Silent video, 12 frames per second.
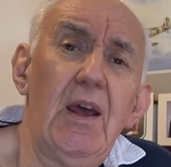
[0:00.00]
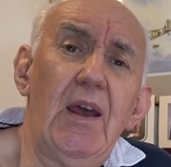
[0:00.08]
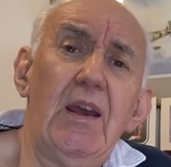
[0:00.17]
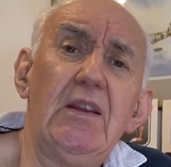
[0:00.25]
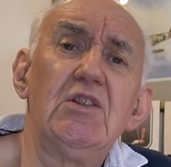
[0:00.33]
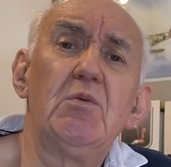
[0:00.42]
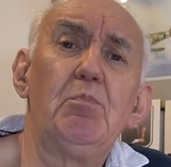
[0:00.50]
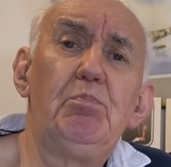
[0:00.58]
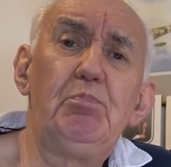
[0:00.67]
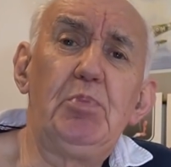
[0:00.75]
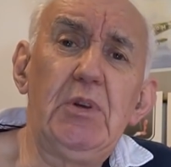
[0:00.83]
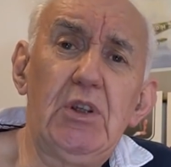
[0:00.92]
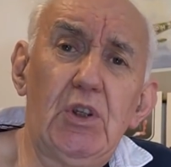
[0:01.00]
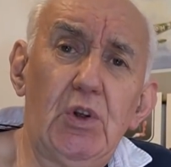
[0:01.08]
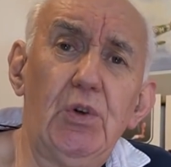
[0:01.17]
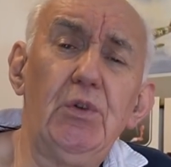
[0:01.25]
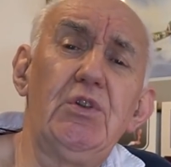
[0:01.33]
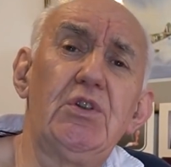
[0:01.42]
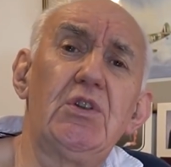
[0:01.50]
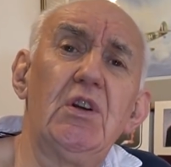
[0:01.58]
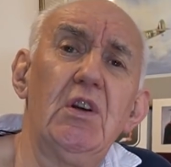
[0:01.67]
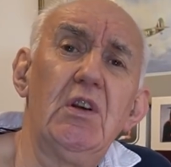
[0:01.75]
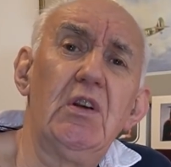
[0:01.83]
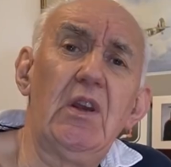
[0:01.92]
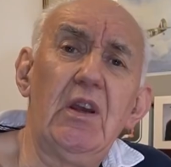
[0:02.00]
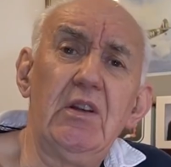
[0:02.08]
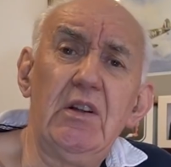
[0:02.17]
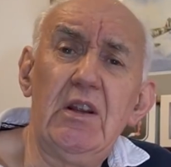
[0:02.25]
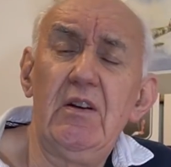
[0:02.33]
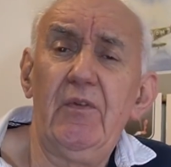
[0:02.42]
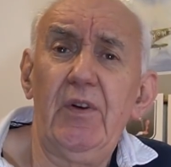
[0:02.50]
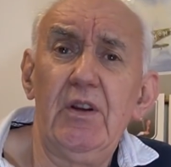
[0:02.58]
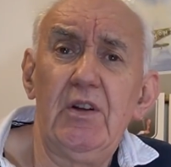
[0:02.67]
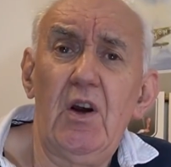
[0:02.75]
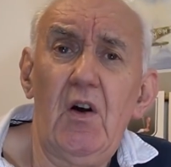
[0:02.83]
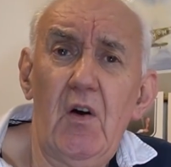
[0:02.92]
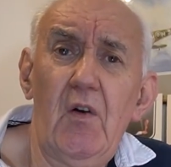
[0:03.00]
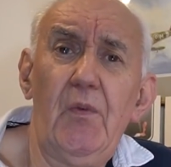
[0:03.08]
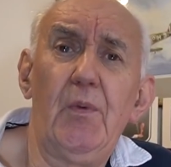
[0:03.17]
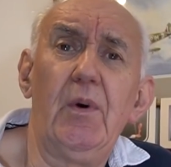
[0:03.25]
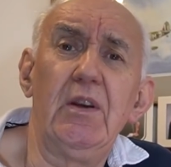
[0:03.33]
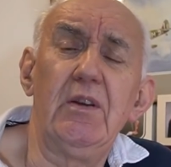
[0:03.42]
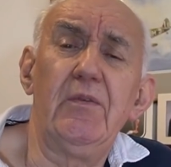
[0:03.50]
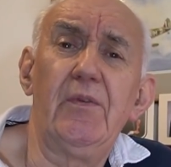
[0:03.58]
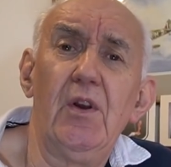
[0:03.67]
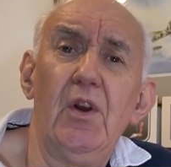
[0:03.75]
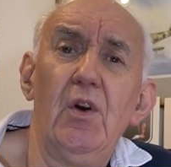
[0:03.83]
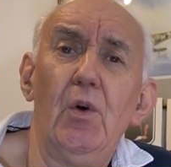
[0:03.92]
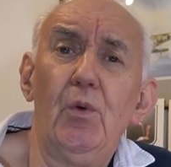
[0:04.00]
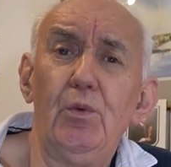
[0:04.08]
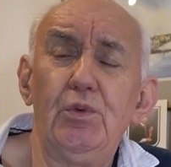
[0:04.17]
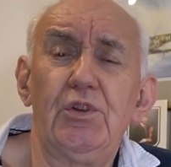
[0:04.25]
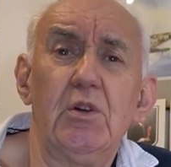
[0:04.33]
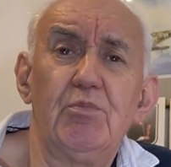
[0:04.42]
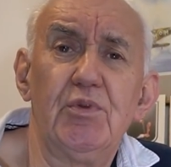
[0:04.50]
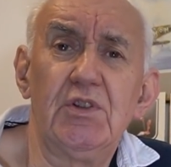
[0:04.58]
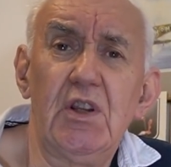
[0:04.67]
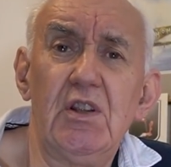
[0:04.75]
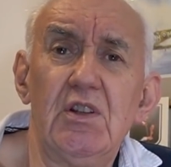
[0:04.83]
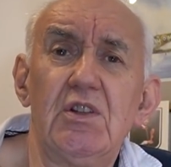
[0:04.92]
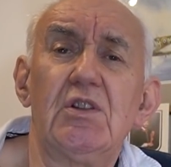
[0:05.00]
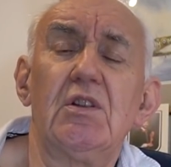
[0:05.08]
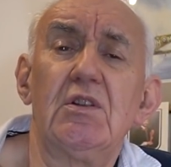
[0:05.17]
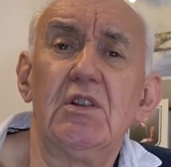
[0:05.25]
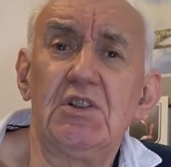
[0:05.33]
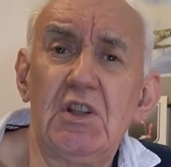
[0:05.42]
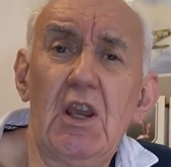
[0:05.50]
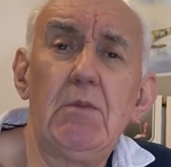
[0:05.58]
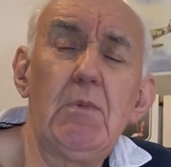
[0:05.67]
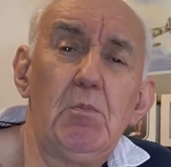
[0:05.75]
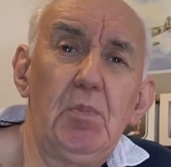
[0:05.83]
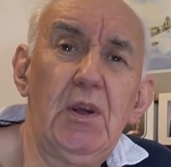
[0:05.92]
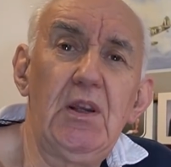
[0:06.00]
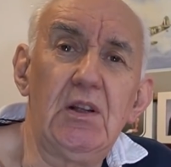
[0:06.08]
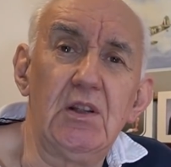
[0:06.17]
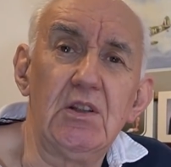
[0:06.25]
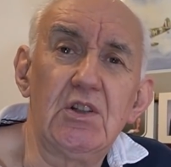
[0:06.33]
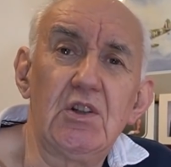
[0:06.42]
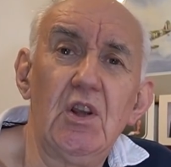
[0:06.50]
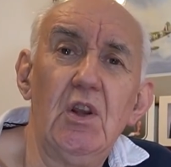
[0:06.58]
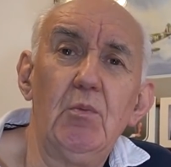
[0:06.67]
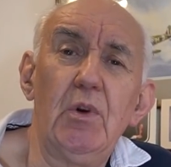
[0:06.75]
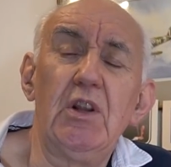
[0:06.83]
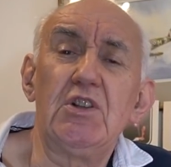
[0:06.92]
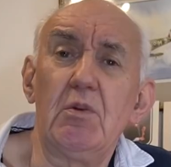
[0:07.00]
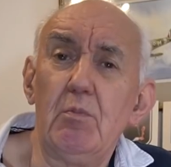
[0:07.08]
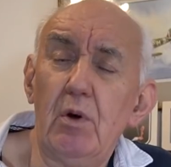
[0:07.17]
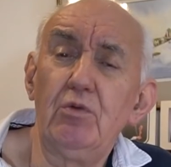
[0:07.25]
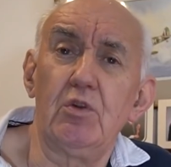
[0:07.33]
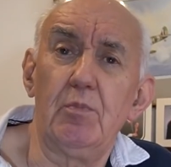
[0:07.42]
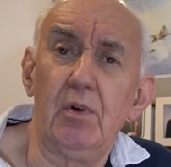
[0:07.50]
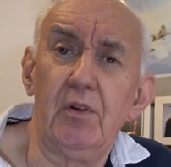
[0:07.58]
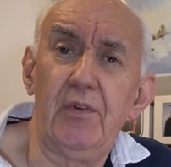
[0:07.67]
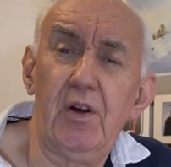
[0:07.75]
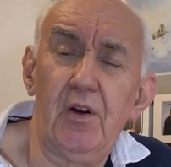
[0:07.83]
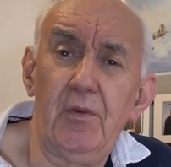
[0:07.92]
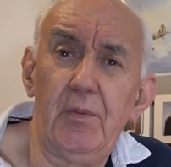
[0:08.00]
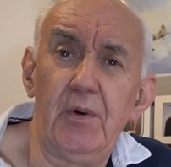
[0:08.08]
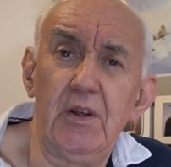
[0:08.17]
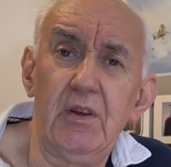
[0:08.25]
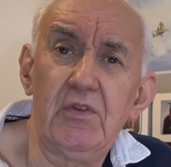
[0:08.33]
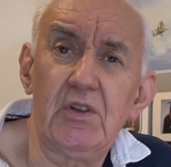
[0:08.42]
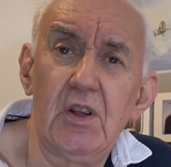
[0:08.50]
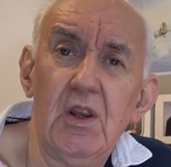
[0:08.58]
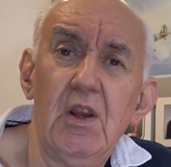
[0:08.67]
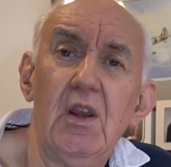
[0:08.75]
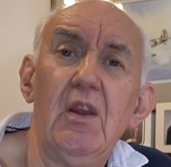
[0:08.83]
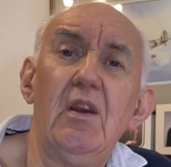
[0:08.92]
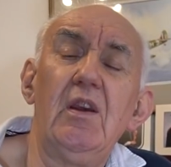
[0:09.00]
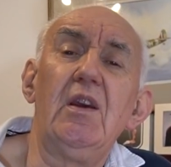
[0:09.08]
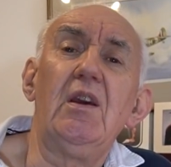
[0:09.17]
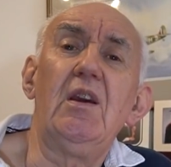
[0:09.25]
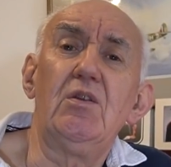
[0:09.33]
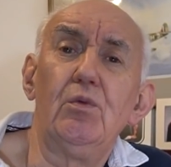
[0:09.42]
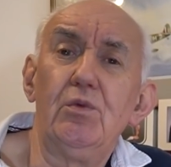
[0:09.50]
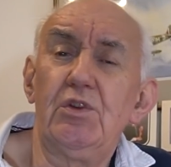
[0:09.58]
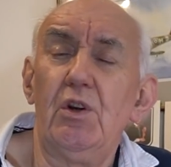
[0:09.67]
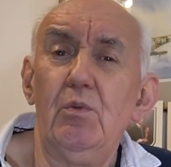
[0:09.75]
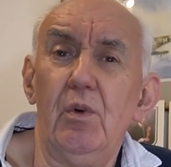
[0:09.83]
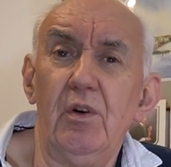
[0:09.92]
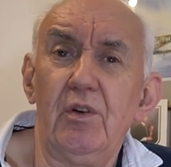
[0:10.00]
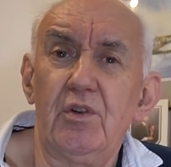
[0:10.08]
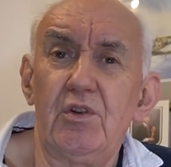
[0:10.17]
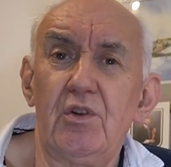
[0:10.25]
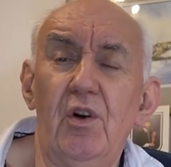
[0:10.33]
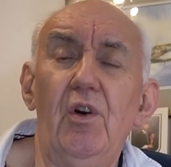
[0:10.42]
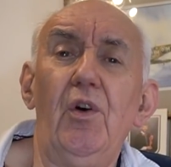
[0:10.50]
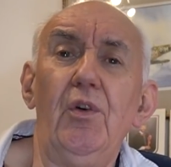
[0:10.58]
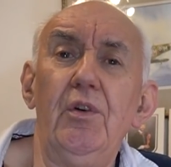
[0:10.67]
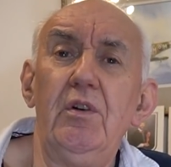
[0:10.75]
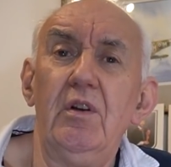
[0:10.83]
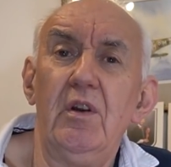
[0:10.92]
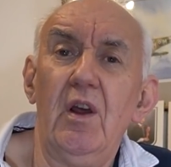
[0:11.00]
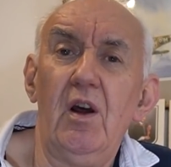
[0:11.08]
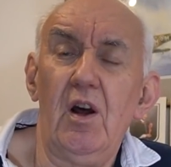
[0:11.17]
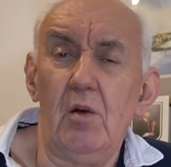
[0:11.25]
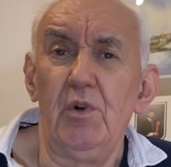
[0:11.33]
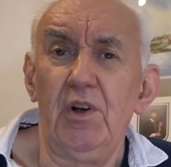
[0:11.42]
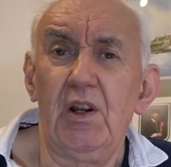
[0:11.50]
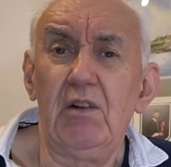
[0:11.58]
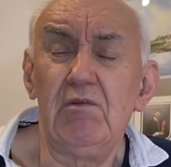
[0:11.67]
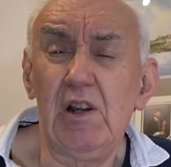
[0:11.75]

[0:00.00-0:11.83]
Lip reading: And because an EnFed Halfwave also presents the same impedance when it's a multiple of half waves, it also works on harmonically